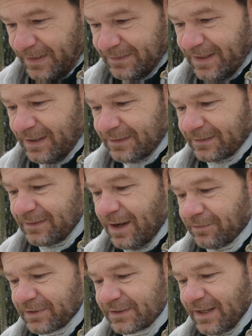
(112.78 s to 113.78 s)
Yet,
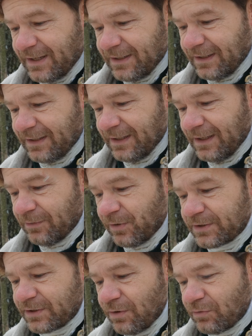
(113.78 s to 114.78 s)
notwithstanding, it
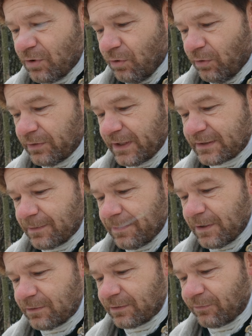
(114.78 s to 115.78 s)
was so cold as
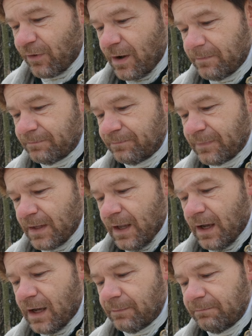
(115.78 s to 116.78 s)
appears from
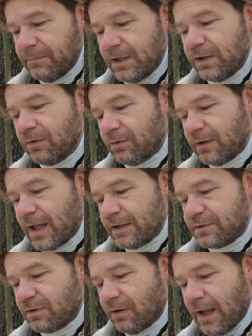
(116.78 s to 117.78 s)
uh,
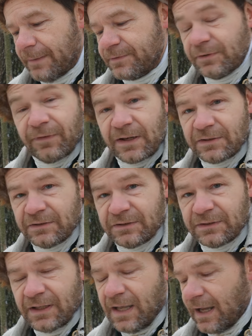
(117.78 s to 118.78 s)
meteorological
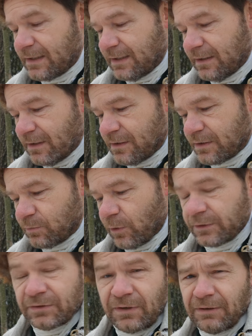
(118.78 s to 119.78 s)
observations at the end of this
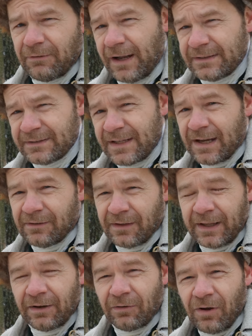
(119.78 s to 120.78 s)
work. So he writes down
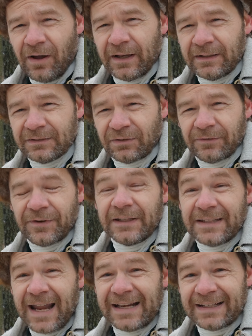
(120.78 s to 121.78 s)
later on, sort of a
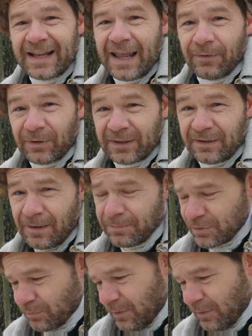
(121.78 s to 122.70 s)
day to day, what the temperature